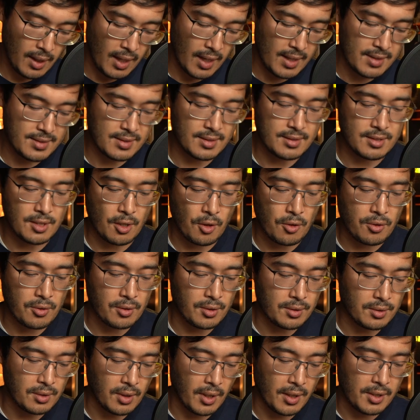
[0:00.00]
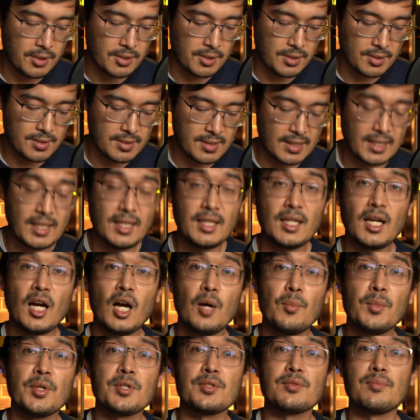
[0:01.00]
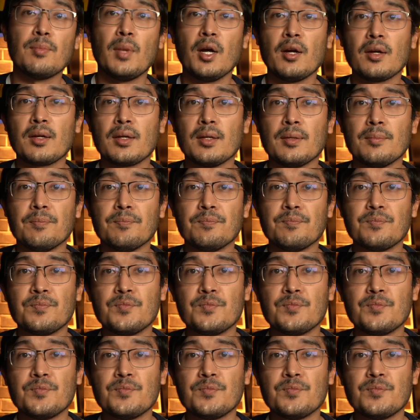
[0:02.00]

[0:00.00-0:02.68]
as it's the 3rd largest e-commerce market.